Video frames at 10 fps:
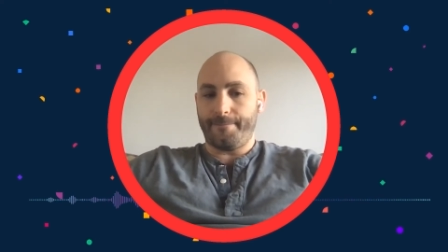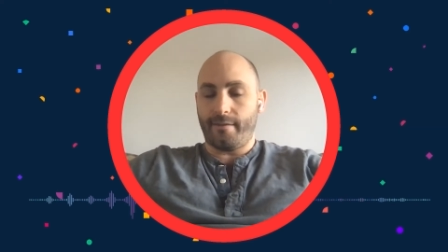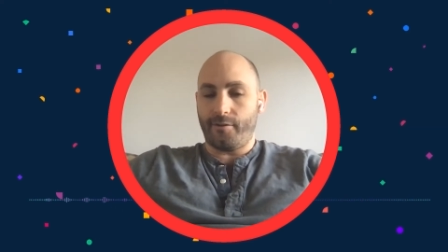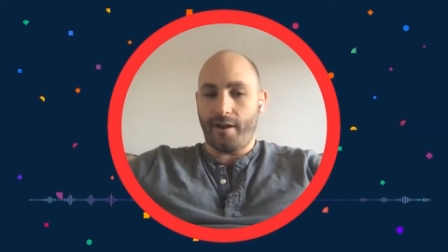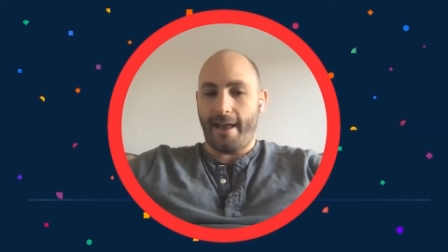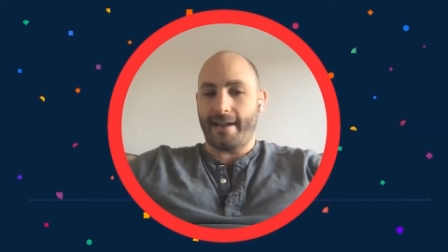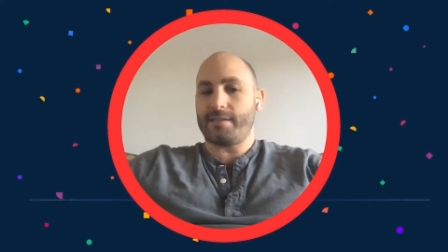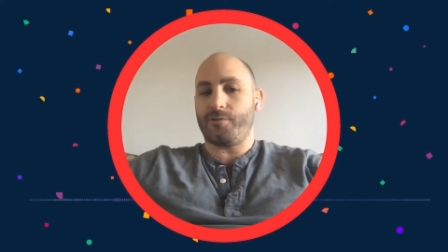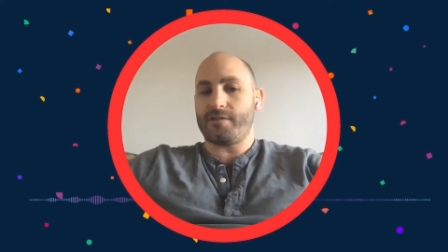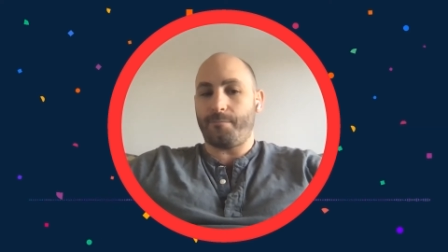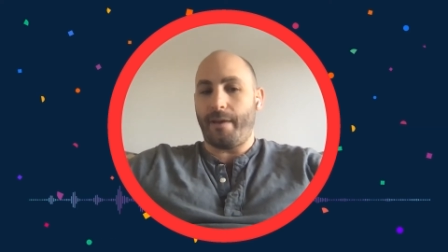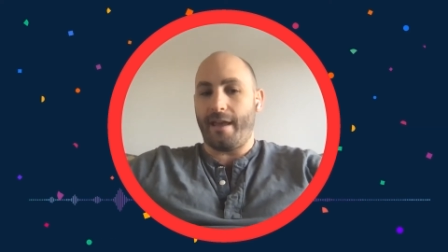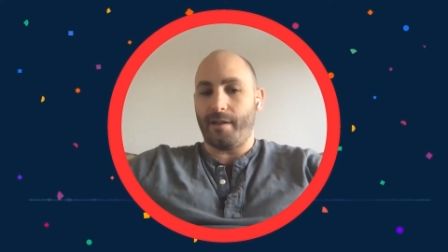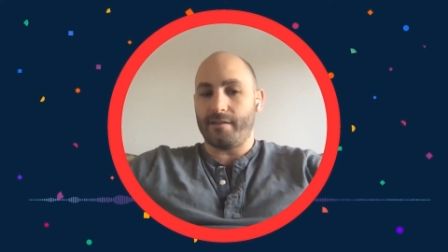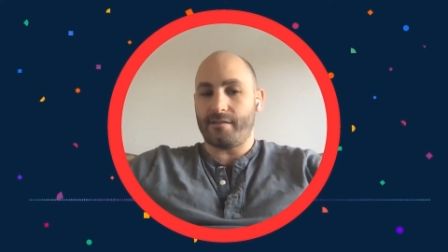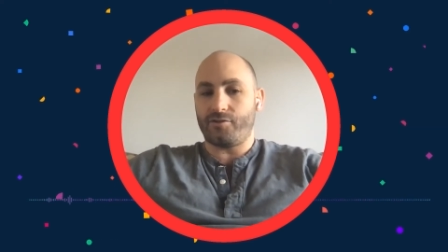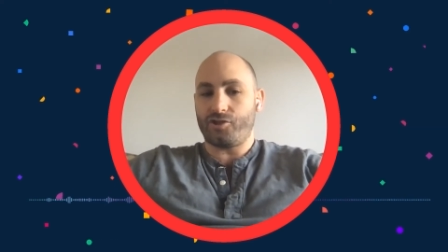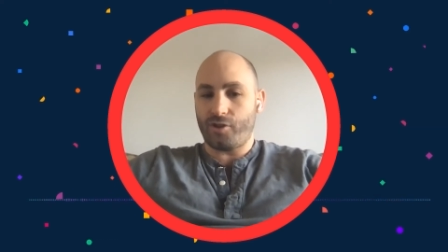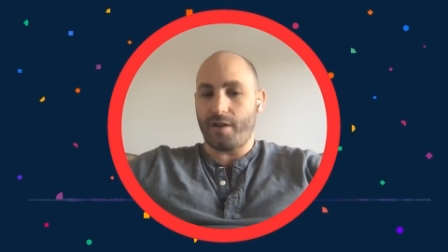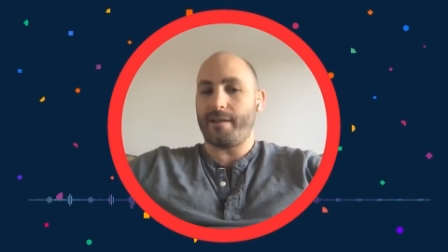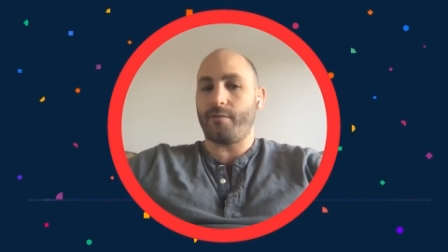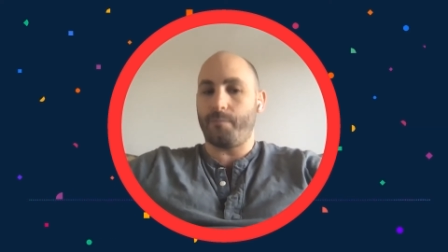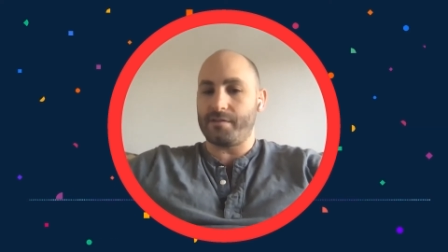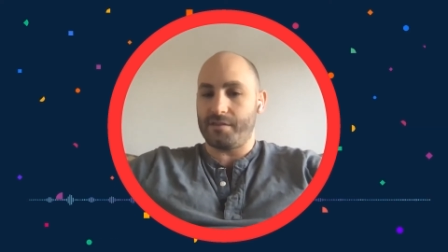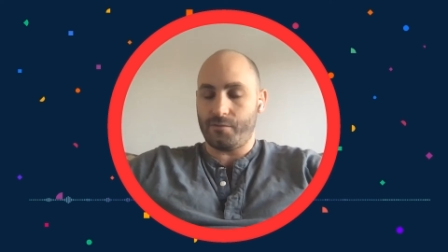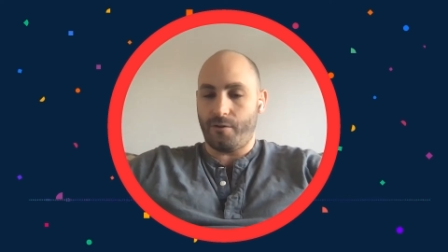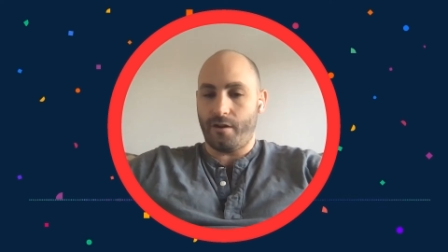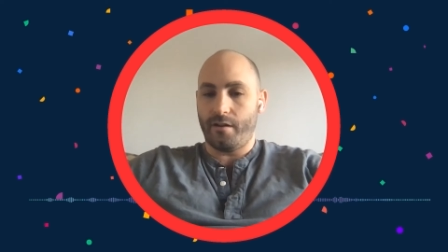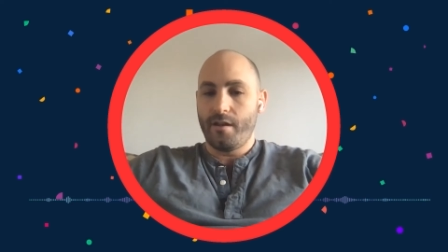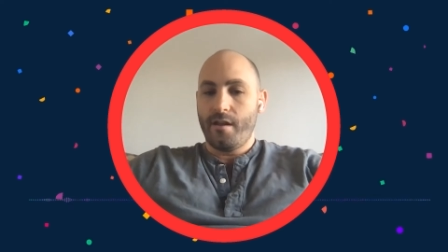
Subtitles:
they're not experts in payments. They're just trying to make their business run.